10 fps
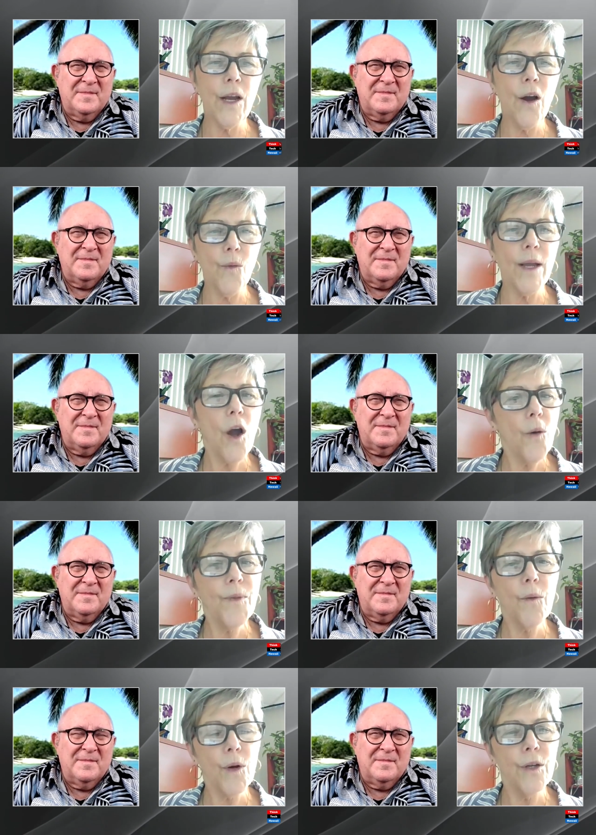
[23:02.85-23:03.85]
Speaker 1: we we
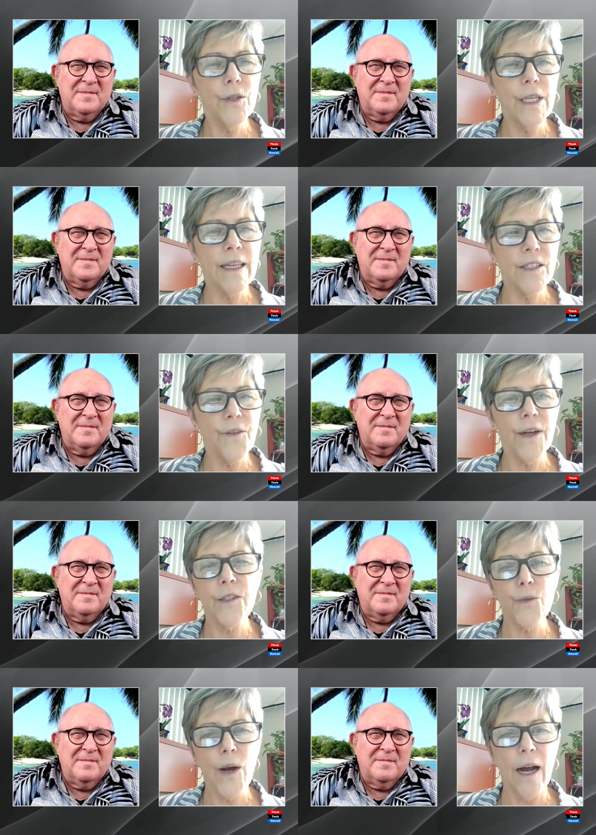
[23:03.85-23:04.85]
hope that we're using these
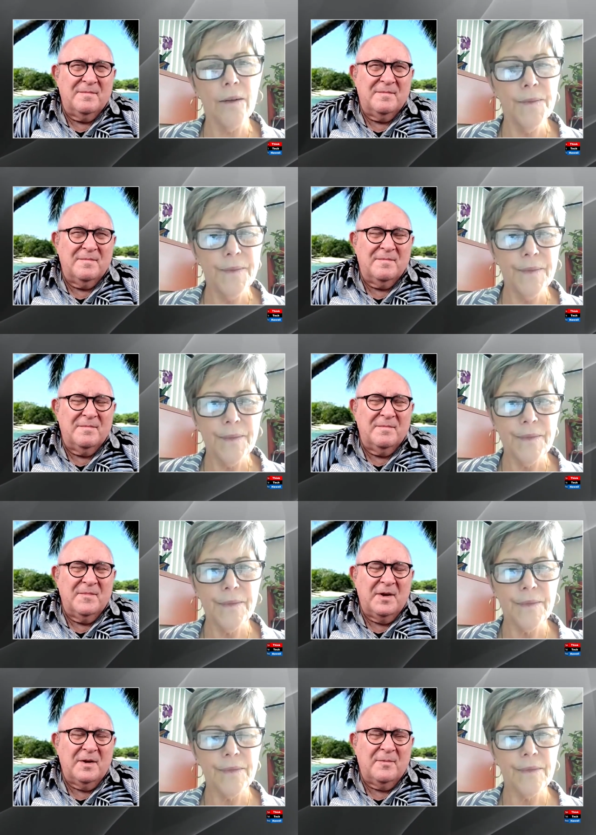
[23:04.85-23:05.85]
funds well.
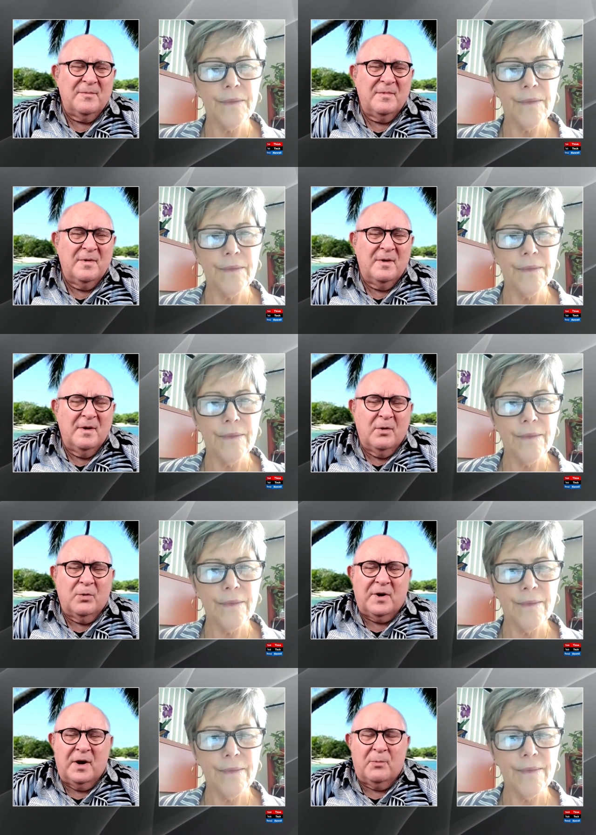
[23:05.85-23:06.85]
Speaker 2: Yeah.
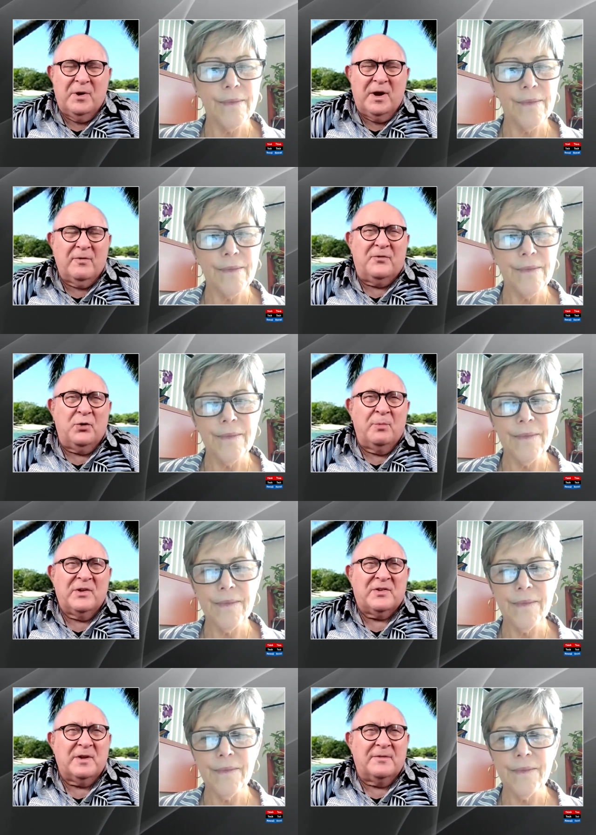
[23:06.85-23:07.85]
Okay, we have a few
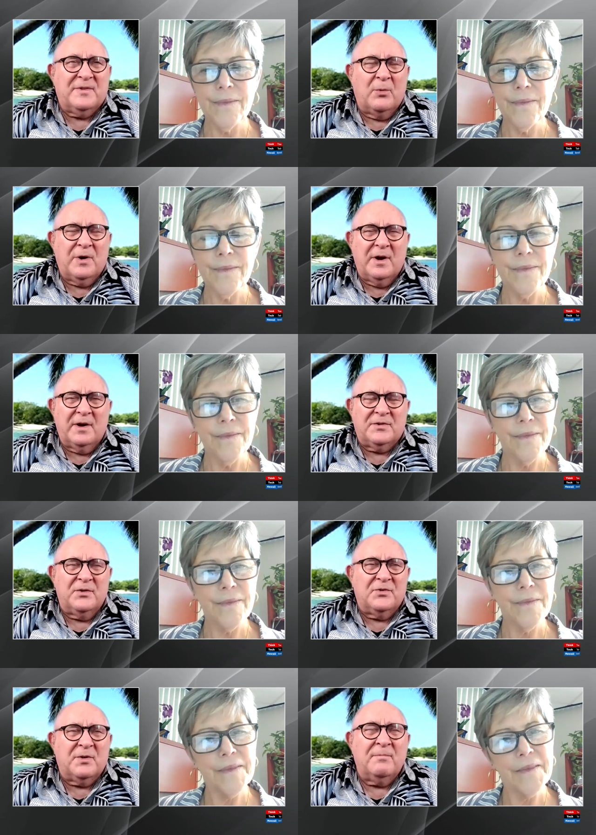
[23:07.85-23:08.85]
minutes left. I want to ask
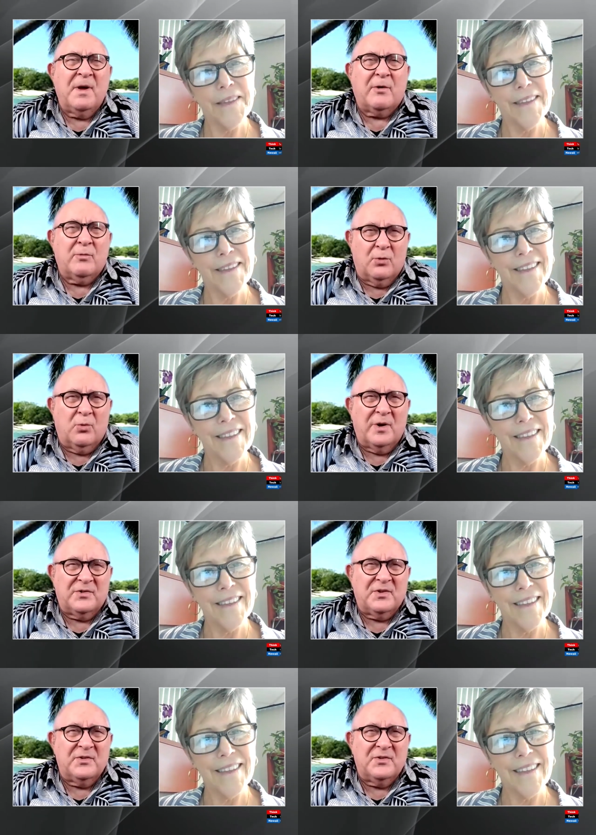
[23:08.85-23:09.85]
you some macro
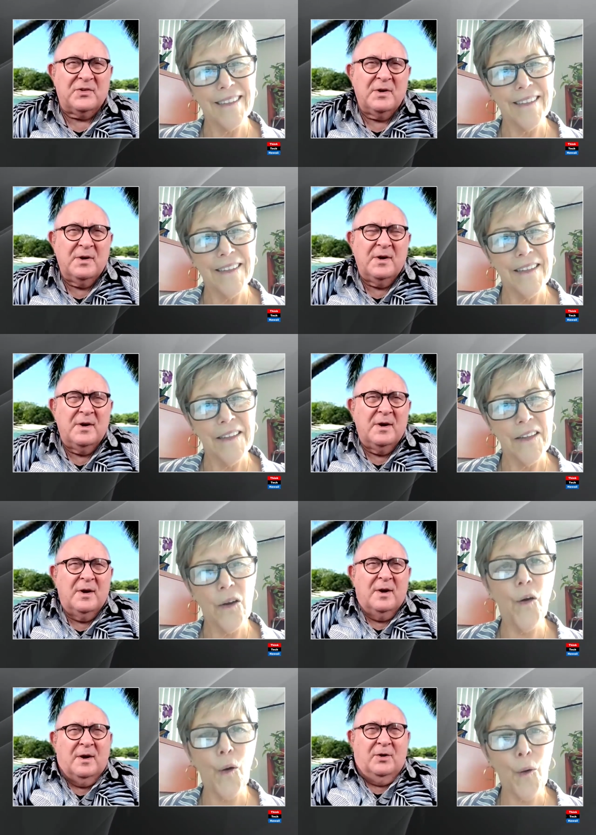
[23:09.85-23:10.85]
questions.
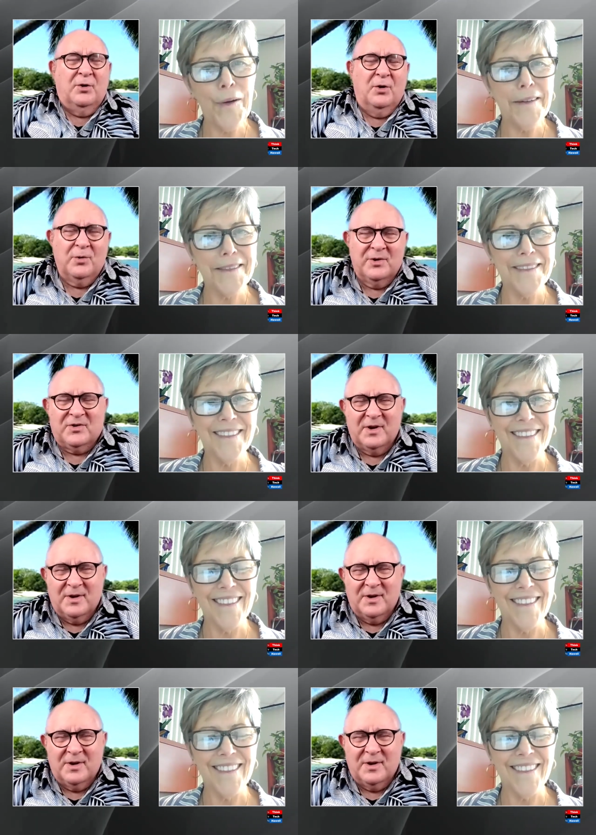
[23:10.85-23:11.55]
Uh-oh. You know, it's